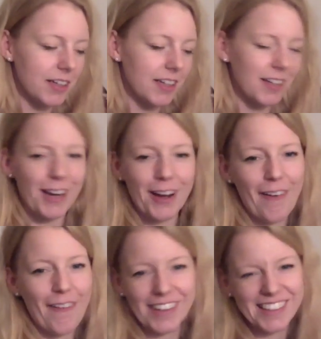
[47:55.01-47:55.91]

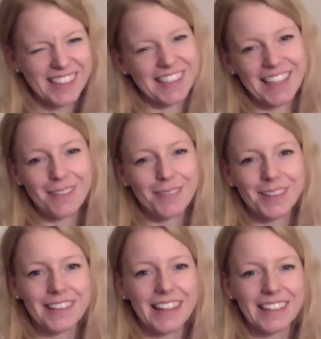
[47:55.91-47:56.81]
no, it's not
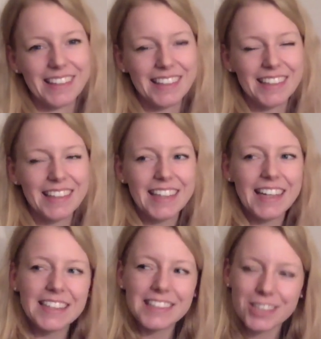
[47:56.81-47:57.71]
about that.
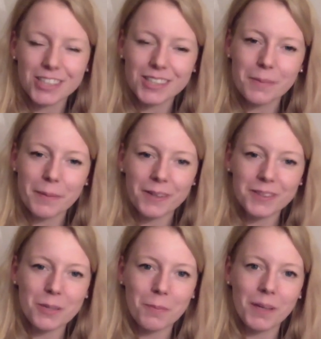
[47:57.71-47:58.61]
It's just about
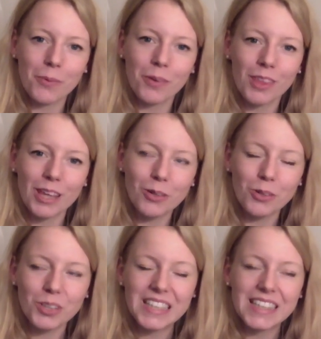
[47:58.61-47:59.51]
to be with
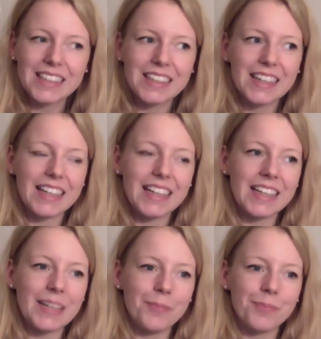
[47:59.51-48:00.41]
you,
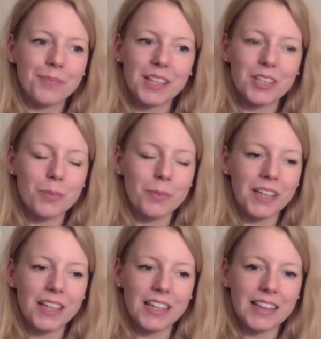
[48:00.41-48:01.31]
to
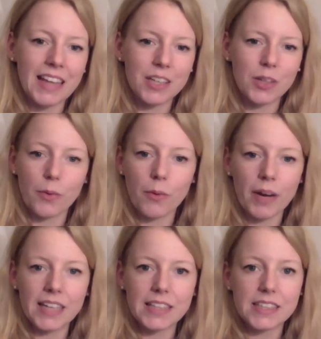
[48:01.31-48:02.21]
be in that
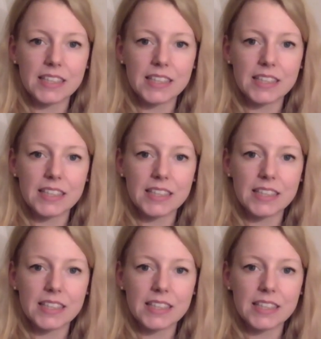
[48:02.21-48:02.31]
great